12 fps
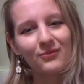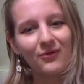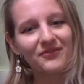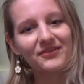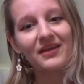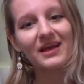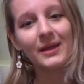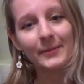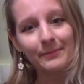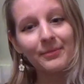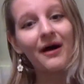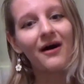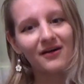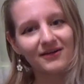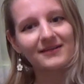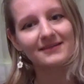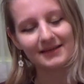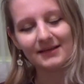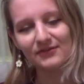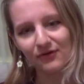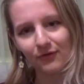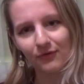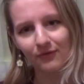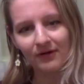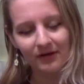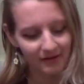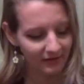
wanted a pugzedo.